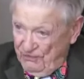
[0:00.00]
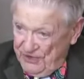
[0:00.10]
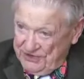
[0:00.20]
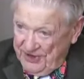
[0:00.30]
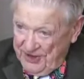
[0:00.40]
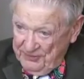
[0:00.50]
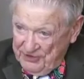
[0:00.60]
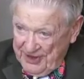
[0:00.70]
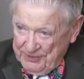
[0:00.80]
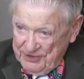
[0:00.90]
went to
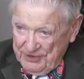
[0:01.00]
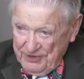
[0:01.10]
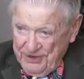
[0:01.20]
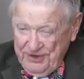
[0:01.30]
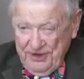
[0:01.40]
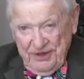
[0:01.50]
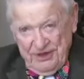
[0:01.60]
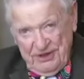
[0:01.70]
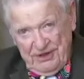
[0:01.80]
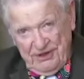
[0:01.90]
Ames Laboratory.
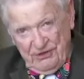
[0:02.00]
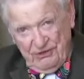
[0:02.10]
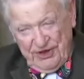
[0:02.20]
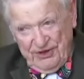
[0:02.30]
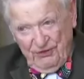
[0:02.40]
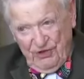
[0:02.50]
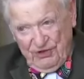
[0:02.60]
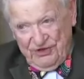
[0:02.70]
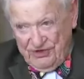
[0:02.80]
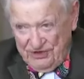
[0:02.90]
When I
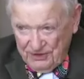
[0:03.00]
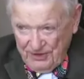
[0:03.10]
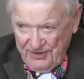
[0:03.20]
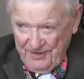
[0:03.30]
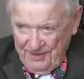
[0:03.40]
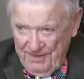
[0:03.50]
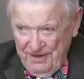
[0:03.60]
walked in the door,